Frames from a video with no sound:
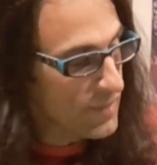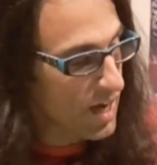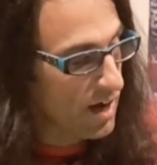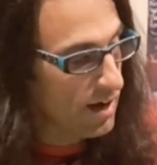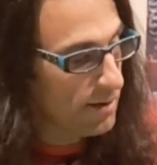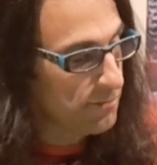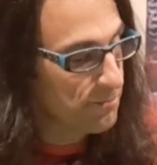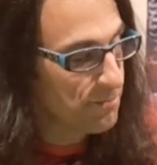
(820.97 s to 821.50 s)

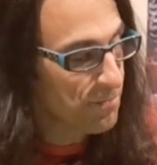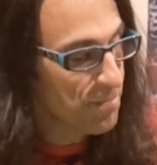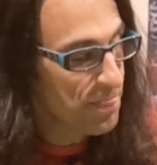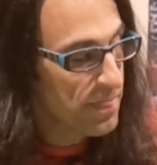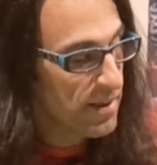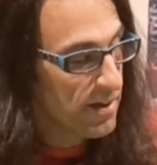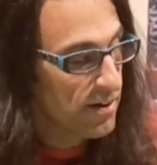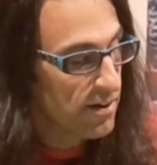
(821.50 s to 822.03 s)
I
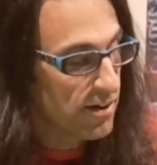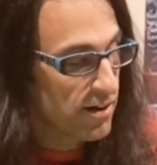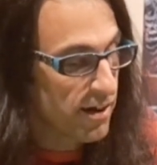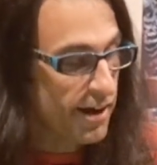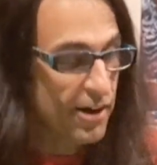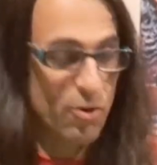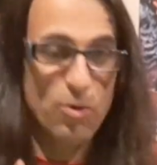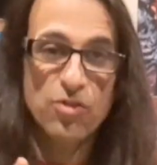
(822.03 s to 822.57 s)

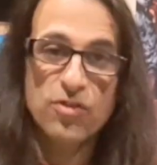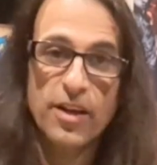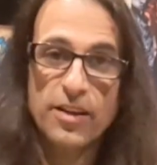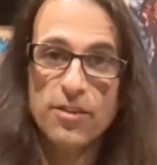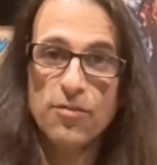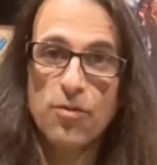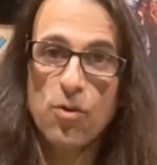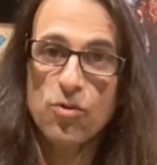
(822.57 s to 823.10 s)
always
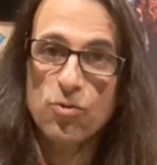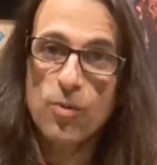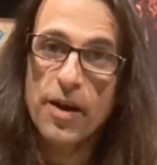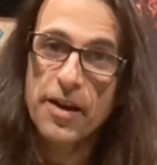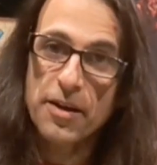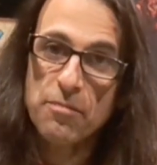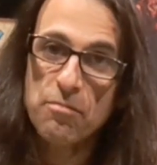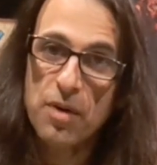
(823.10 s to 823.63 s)
liked the
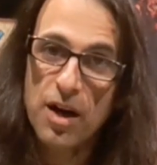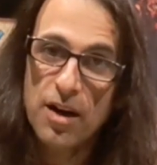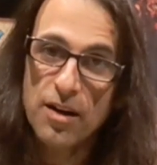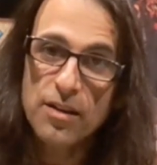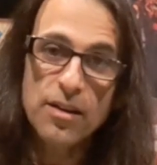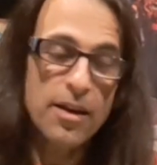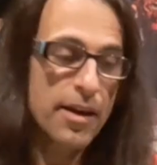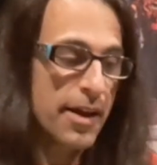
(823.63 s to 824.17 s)
Volkswagen
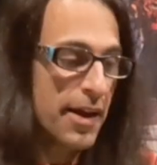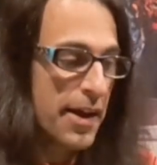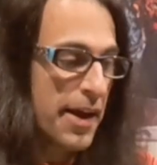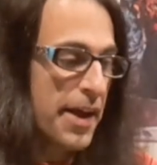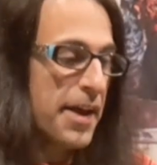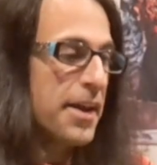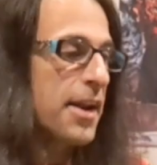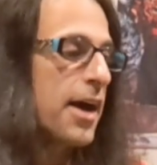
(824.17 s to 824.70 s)
Bug.
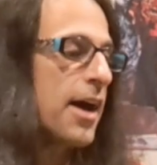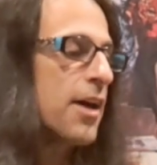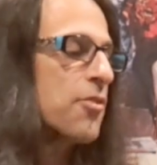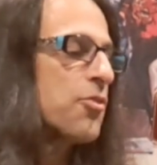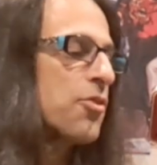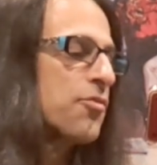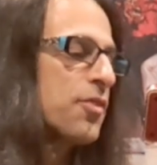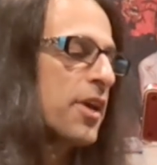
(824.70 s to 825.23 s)
And I
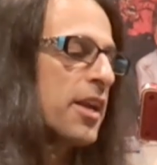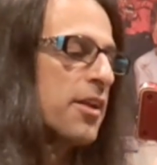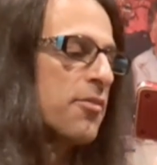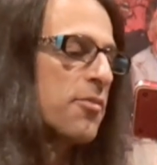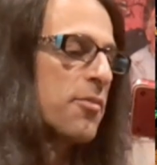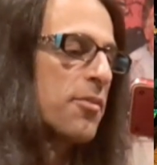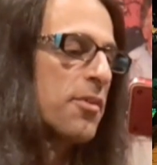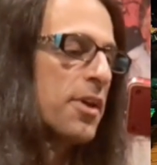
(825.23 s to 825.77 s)
don't know if any
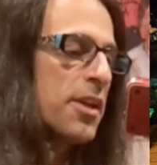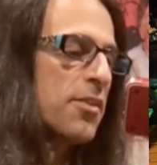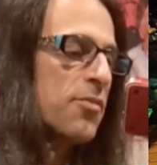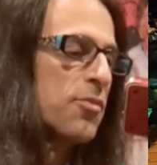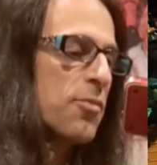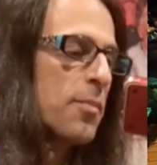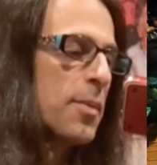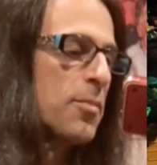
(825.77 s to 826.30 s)
of
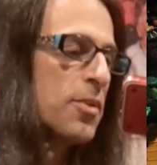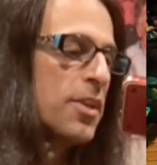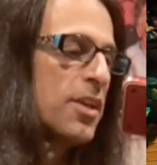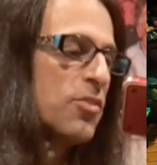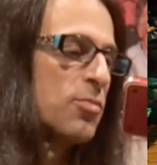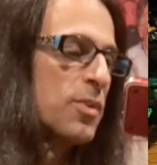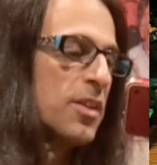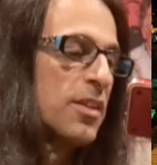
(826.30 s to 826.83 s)
you remember
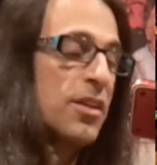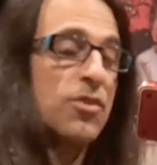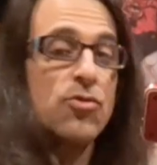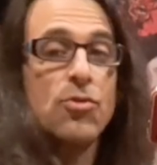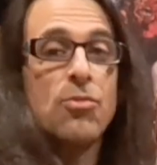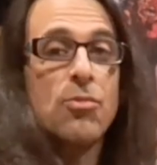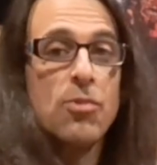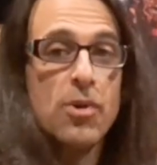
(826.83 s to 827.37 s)
these, but these
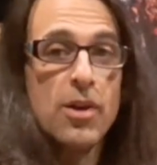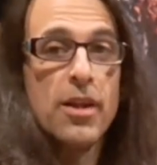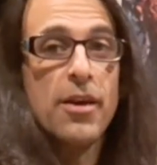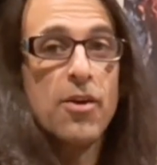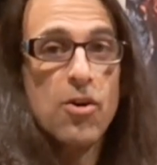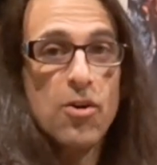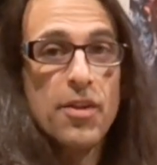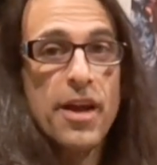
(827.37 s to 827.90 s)
are really
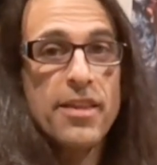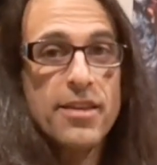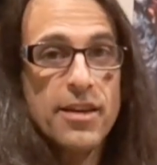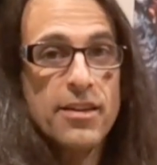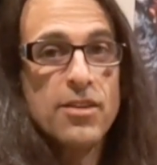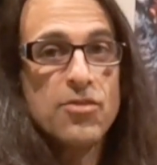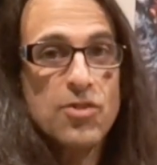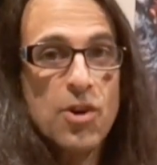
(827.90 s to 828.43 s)
old. I think
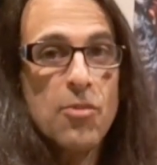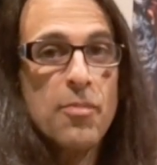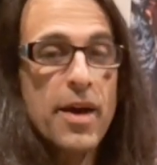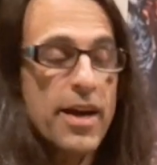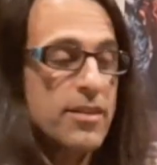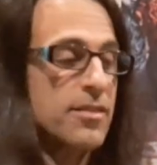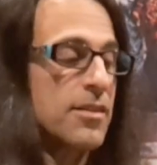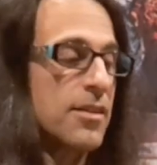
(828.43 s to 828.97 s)
these go
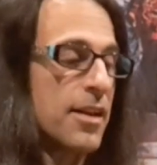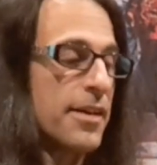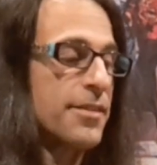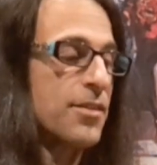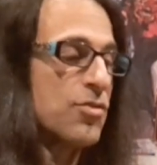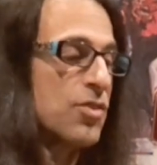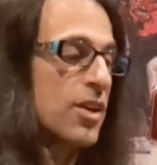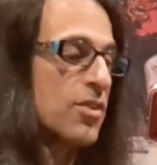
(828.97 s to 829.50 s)
back to like
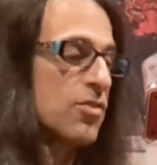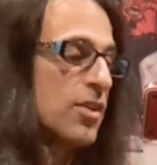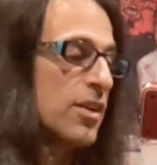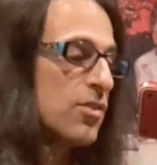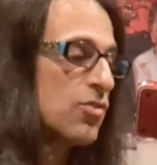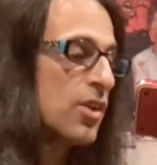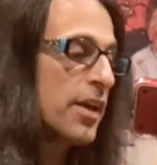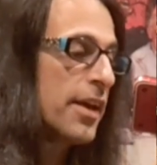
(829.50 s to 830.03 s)
the
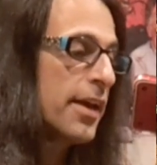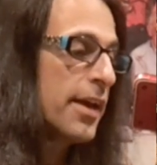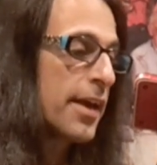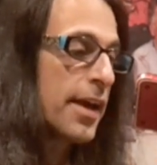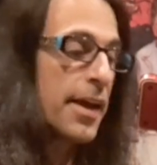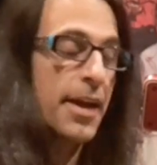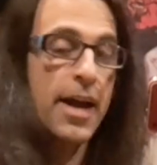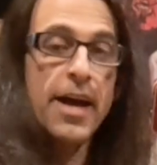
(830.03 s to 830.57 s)
60s.
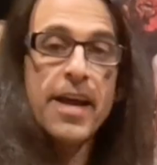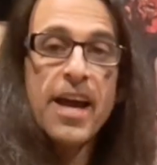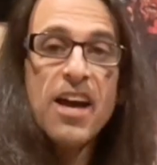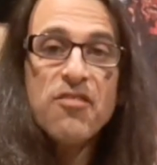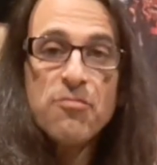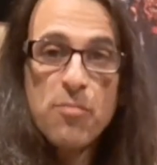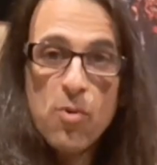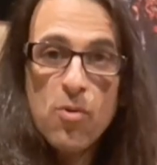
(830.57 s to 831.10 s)
And I
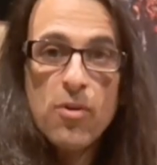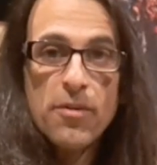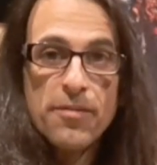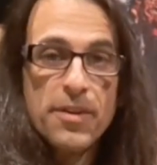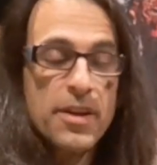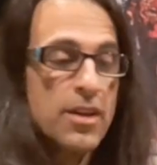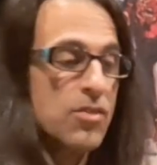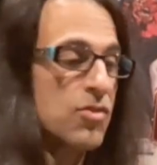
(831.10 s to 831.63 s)
have more of
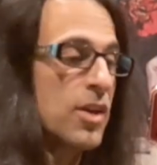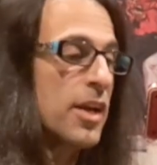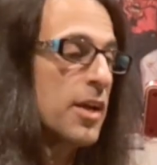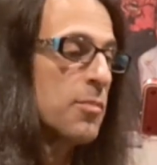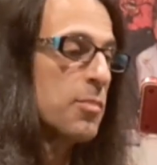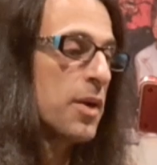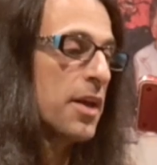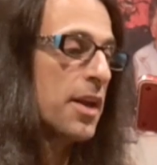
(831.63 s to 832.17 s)
these,
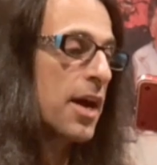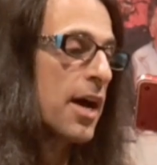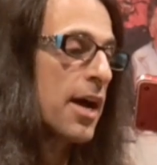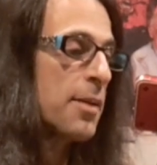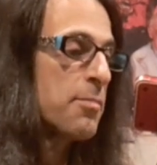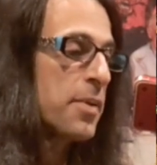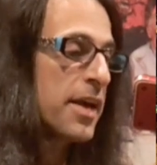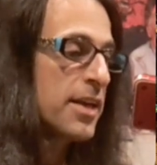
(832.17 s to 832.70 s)
but
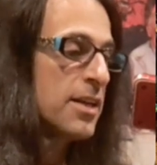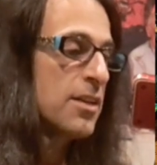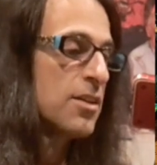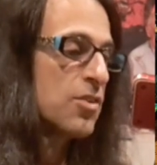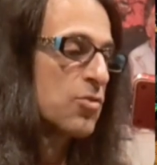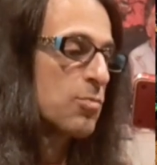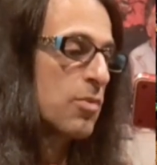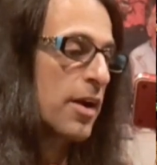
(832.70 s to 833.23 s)
I painted
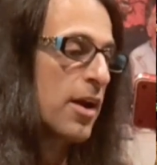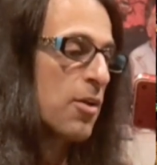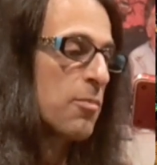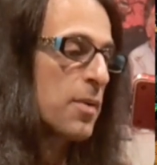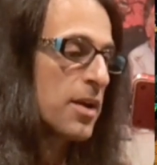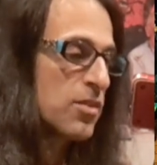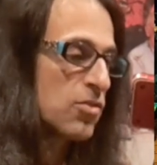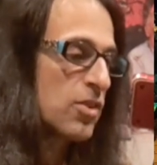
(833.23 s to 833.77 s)
this brown
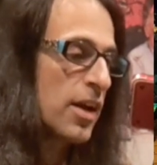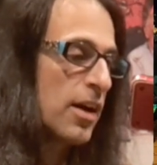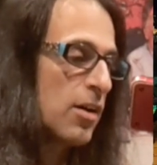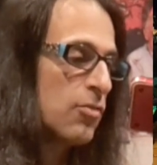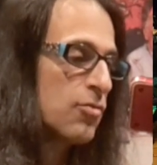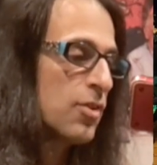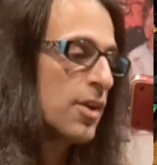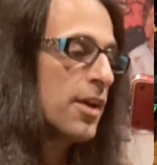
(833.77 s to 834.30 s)

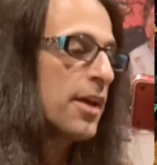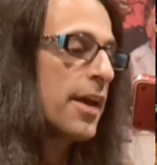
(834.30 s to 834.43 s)
myself.